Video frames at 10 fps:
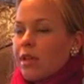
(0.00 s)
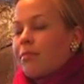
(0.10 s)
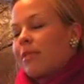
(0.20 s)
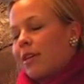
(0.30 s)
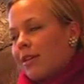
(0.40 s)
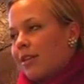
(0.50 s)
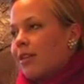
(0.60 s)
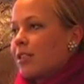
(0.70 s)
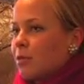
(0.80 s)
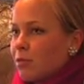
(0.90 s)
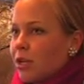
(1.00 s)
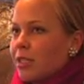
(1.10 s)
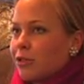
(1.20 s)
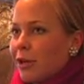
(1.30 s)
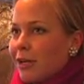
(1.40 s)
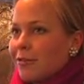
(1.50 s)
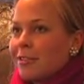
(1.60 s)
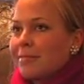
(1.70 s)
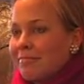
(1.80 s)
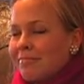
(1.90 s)
Yeah, and then this one breaks
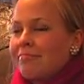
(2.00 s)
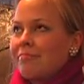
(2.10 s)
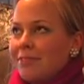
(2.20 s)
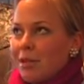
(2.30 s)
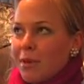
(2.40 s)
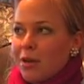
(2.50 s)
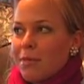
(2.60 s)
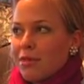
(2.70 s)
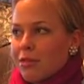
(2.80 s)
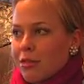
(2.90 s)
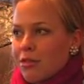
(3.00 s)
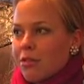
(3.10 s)
ground in about a month.